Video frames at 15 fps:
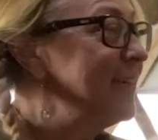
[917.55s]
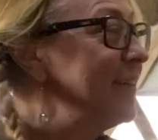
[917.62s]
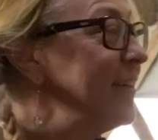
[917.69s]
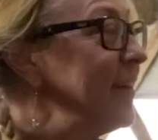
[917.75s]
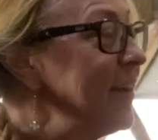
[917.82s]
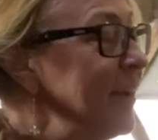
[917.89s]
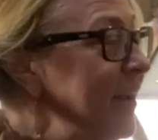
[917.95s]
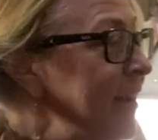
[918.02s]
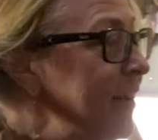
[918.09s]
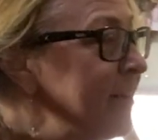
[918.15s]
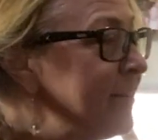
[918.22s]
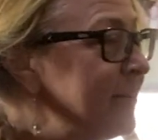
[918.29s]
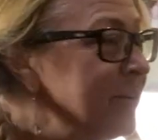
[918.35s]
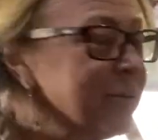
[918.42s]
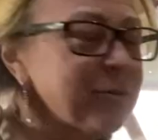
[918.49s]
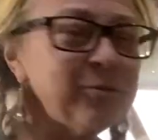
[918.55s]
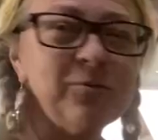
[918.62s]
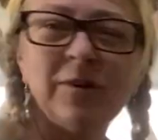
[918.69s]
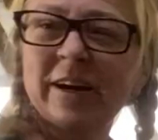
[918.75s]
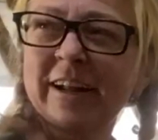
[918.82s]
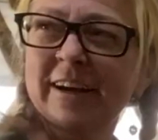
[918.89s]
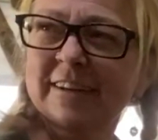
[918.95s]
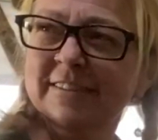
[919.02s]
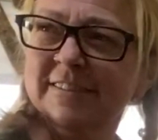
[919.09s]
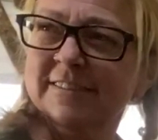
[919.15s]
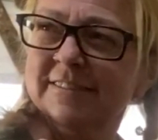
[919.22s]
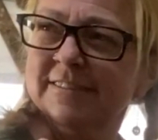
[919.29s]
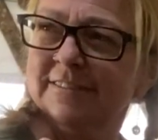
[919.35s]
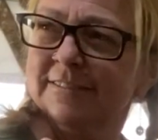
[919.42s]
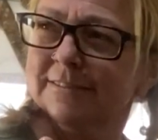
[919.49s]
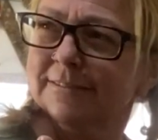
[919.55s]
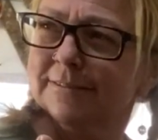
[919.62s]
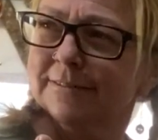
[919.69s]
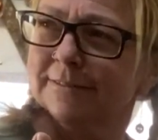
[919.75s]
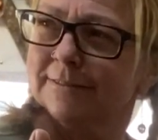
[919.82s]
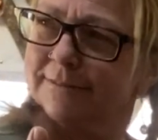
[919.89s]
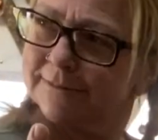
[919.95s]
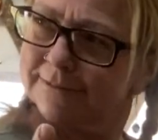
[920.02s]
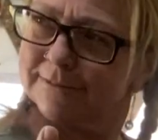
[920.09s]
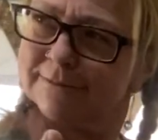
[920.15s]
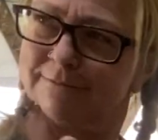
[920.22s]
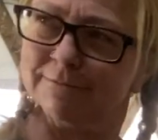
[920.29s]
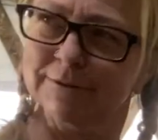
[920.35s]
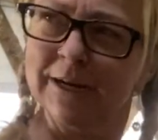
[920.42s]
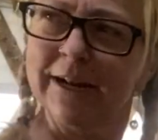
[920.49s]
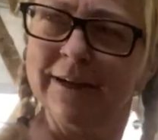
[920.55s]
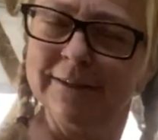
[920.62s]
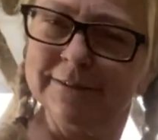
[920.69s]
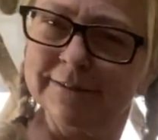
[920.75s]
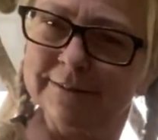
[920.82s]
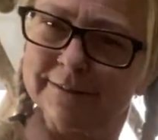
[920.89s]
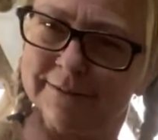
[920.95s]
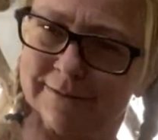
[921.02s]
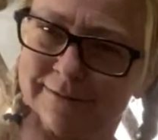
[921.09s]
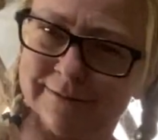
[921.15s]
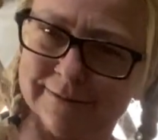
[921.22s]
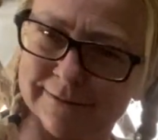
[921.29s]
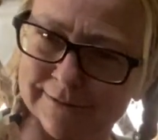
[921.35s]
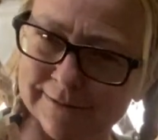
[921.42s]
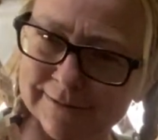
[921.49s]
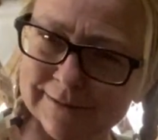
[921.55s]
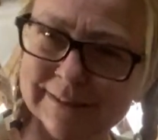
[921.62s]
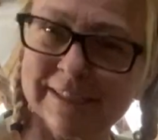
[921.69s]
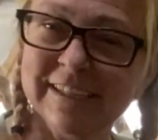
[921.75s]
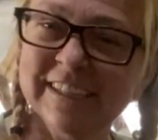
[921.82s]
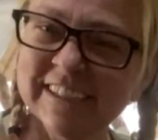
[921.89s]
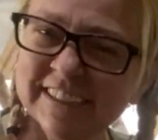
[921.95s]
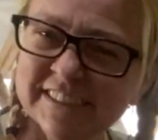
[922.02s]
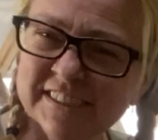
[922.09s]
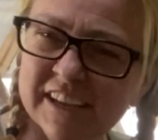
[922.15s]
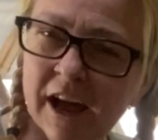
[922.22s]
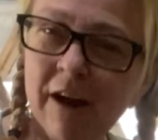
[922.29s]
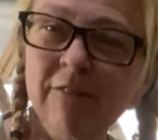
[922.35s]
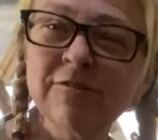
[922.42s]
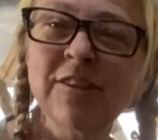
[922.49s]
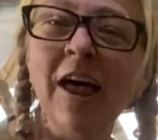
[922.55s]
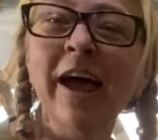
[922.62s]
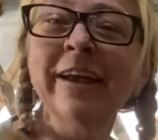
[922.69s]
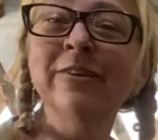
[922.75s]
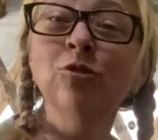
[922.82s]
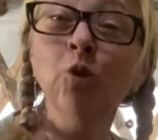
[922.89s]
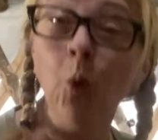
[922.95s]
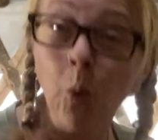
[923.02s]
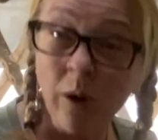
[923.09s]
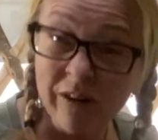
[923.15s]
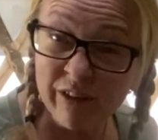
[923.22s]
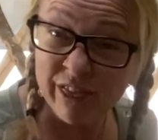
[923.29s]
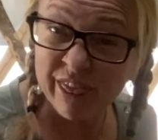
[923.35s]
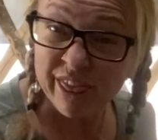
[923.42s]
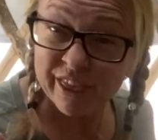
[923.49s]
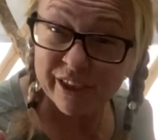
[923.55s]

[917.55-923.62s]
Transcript: And what else? What else? The geese are flying north.